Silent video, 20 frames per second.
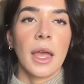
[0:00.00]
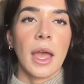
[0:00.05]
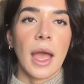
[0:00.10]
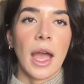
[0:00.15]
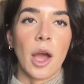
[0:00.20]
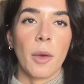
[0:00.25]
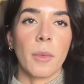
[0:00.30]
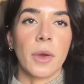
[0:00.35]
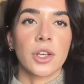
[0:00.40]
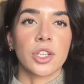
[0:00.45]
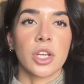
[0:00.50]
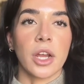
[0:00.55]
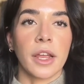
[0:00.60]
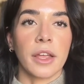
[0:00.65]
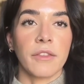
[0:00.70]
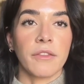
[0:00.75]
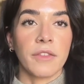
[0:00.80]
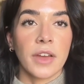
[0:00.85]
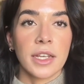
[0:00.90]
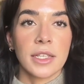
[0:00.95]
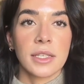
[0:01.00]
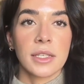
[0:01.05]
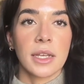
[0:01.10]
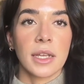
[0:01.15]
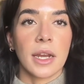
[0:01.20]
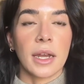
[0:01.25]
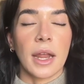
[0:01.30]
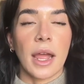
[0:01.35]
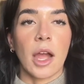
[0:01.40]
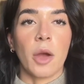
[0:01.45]
how much I
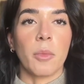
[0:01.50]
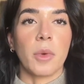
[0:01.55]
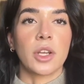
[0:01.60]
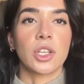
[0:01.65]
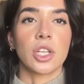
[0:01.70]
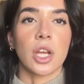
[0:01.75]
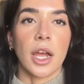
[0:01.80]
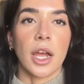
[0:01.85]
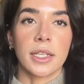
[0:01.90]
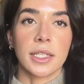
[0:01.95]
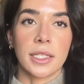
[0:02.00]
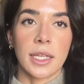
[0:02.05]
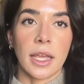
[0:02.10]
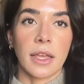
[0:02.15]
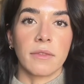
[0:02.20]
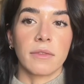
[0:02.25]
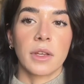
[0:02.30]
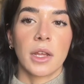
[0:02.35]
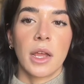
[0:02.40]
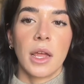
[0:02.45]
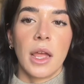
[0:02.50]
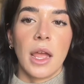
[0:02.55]
invested, and how much saved.